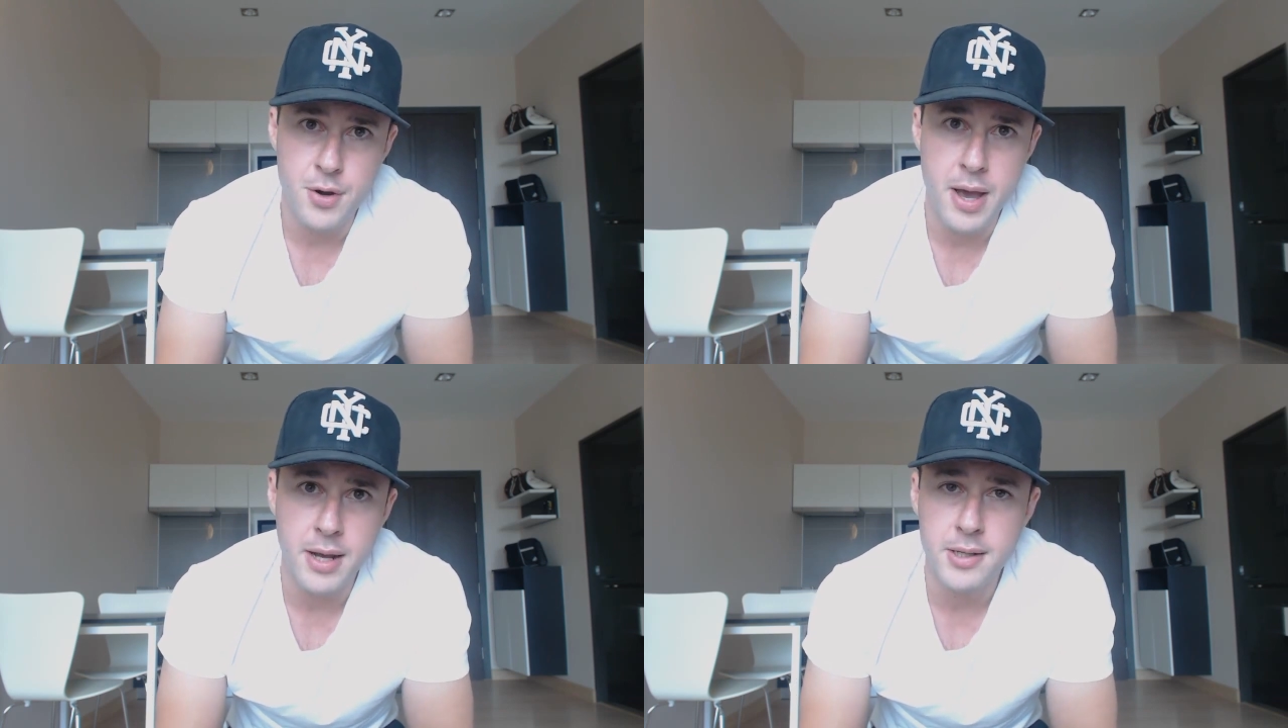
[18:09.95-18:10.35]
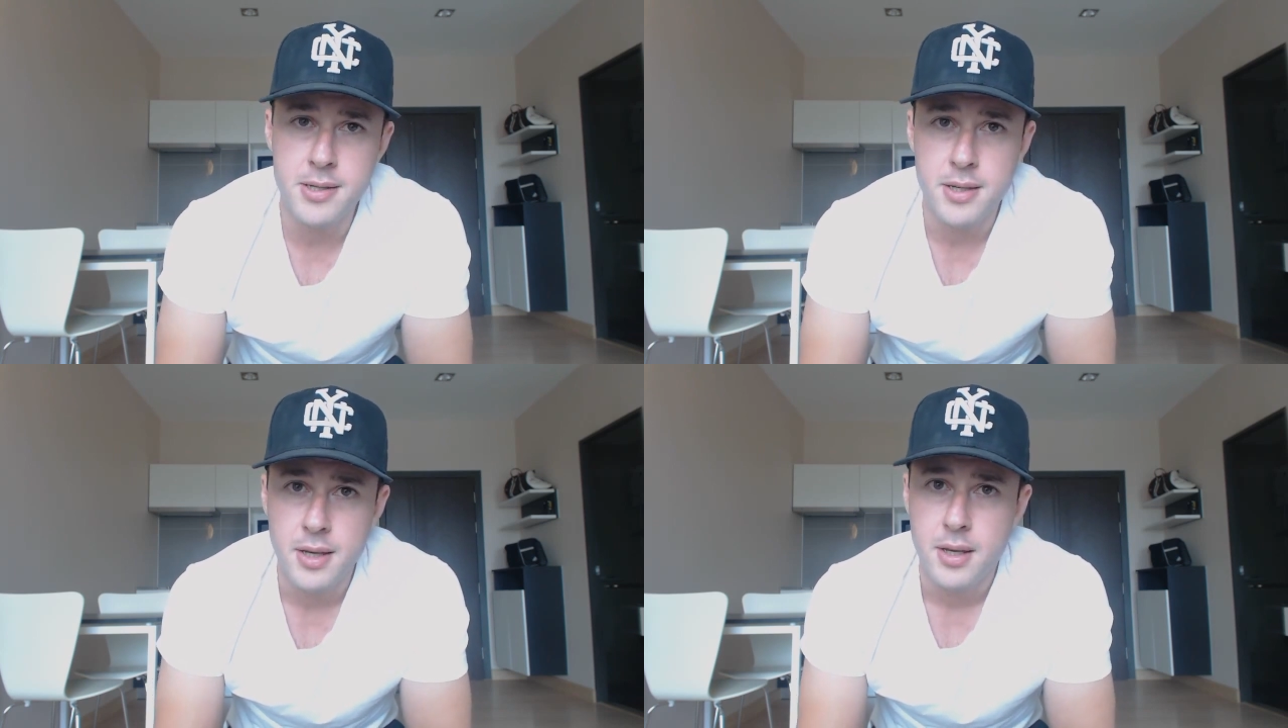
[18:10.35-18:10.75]

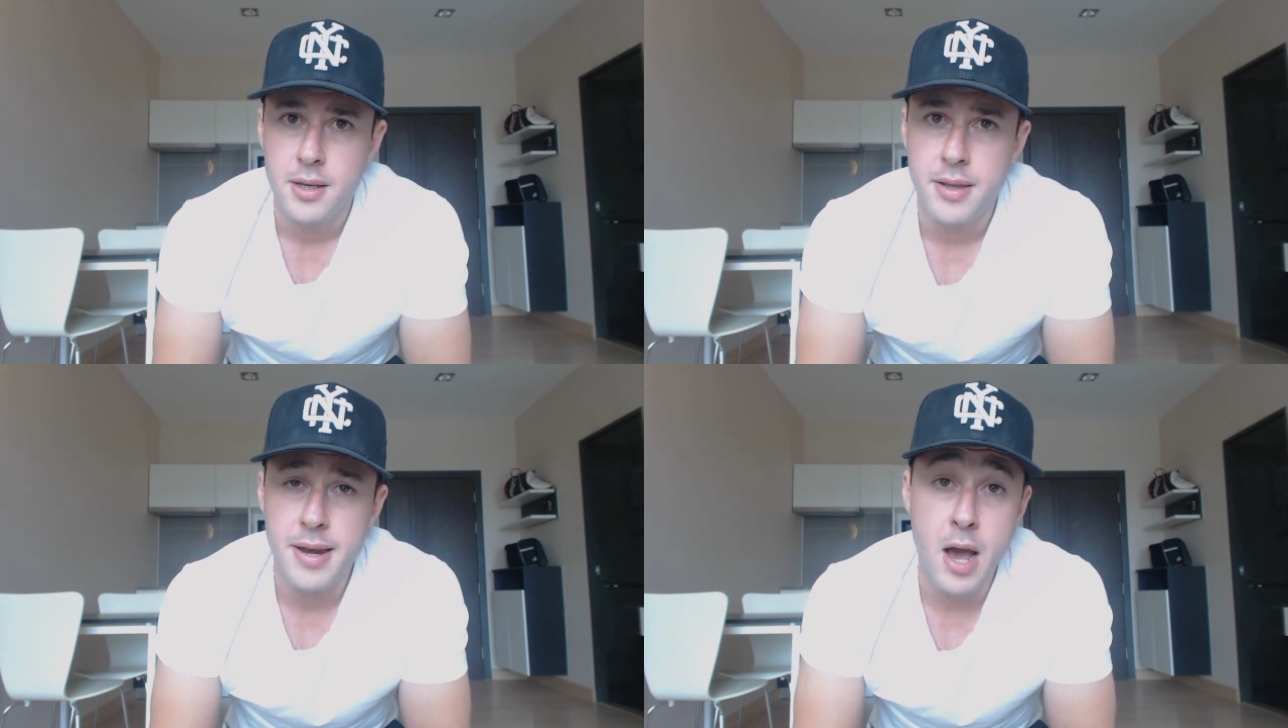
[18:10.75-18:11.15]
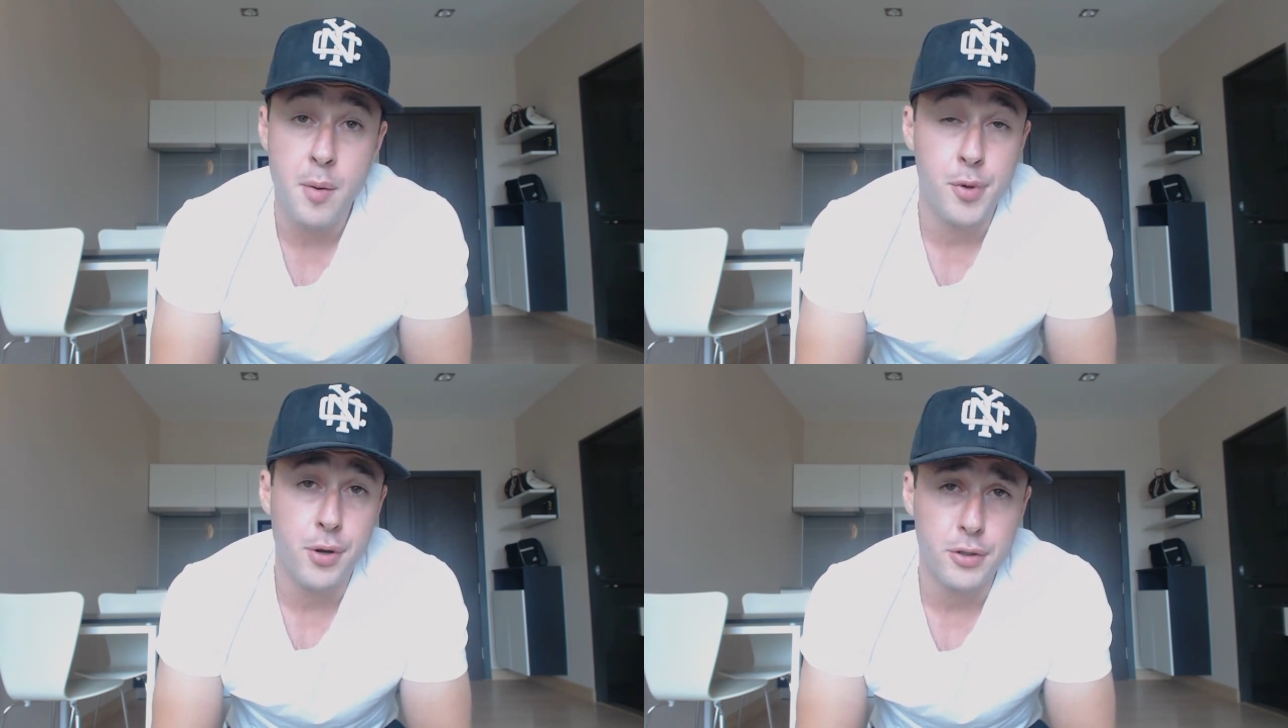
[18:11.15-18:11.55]
nights, they now
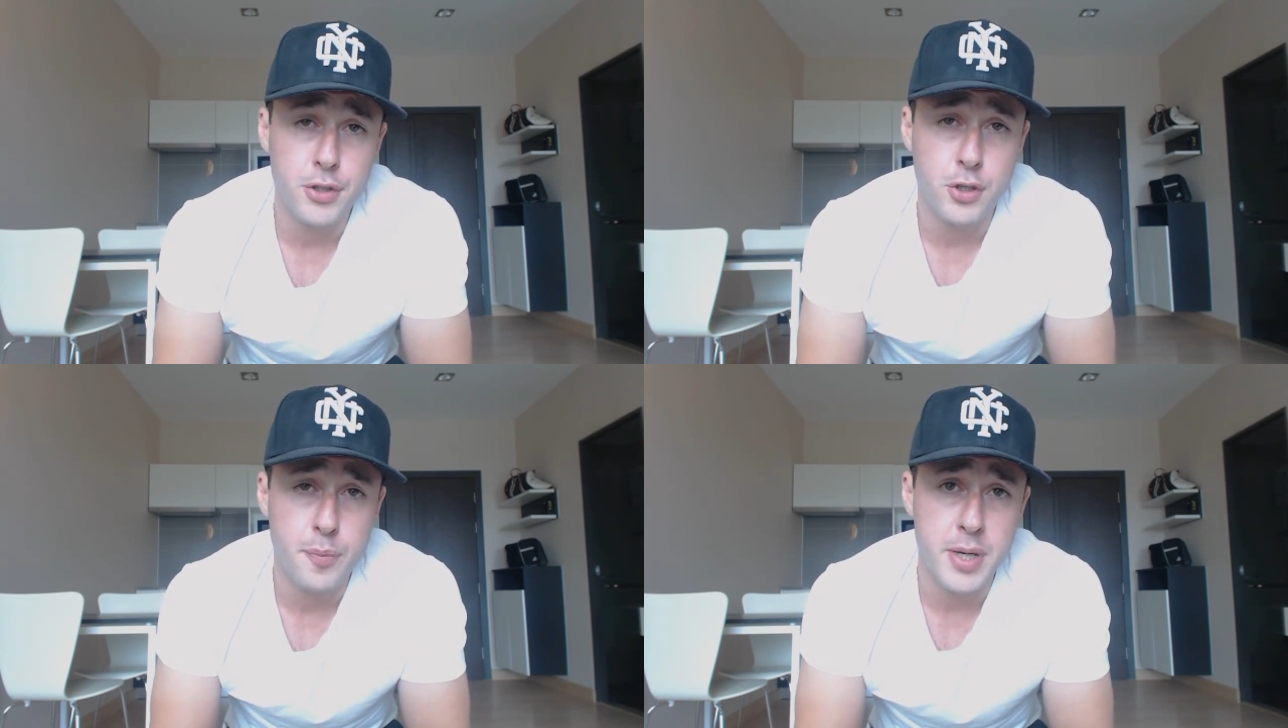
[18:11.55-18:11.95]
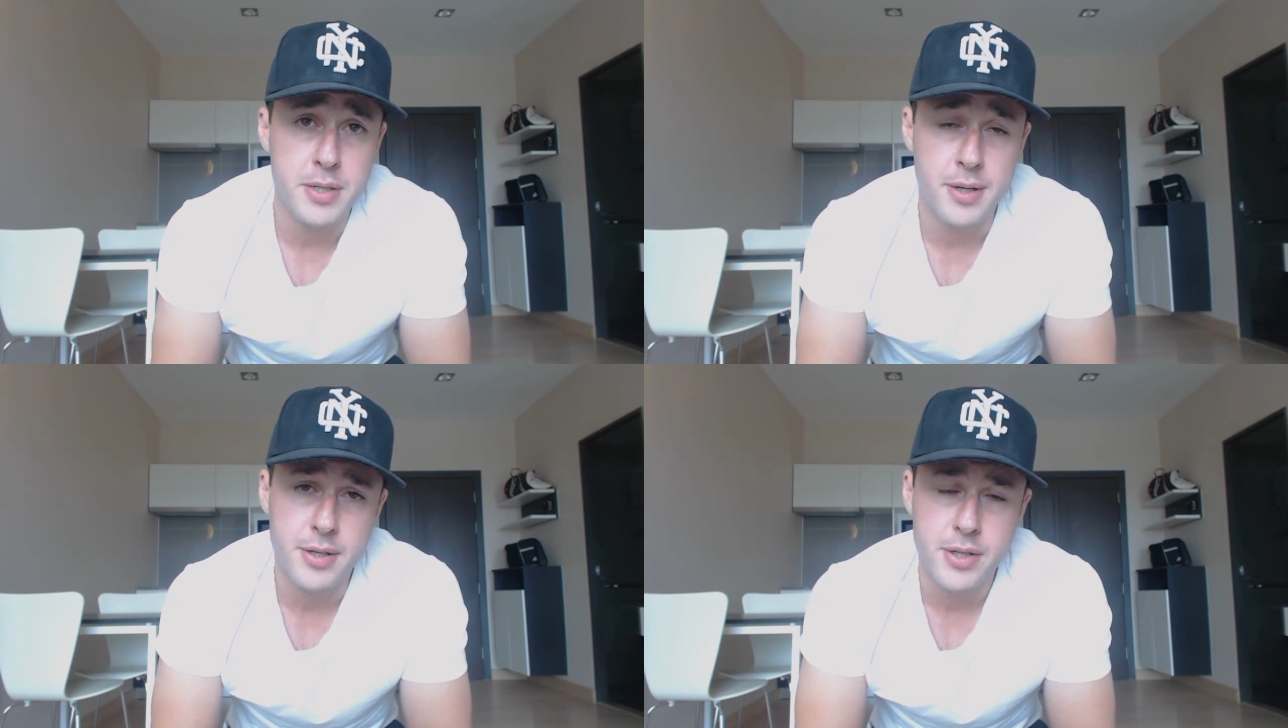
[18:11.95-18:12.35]
belong to your
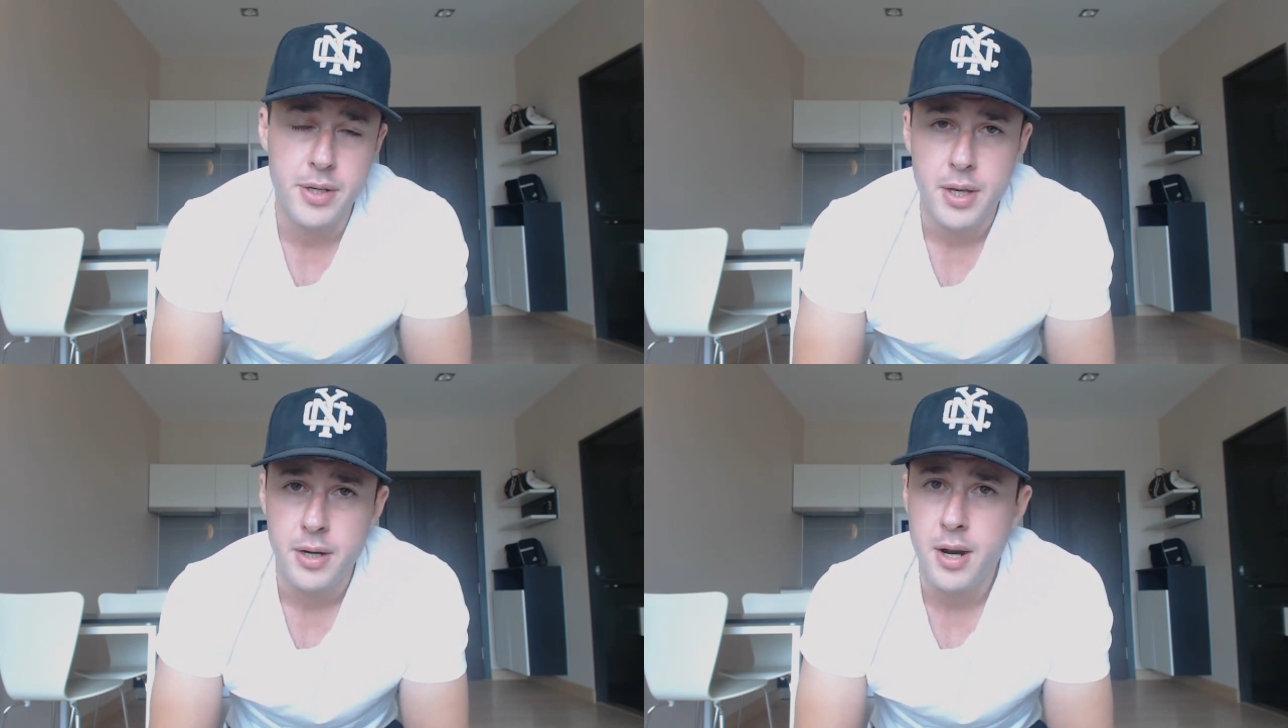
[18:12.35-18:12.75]
business,